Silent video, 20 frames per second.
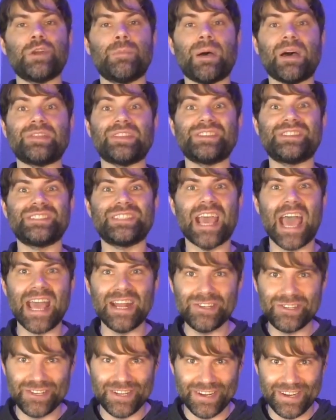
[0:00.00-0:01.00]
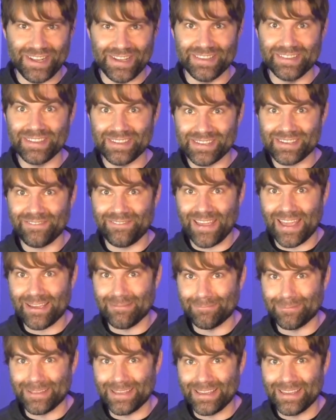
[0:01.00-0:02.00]
about the tension in this
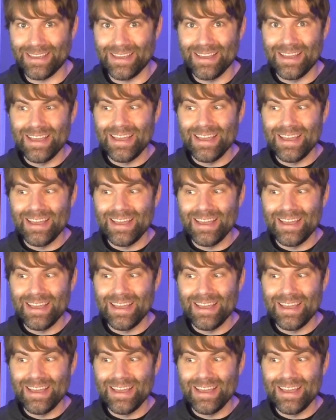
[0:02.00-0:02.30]
family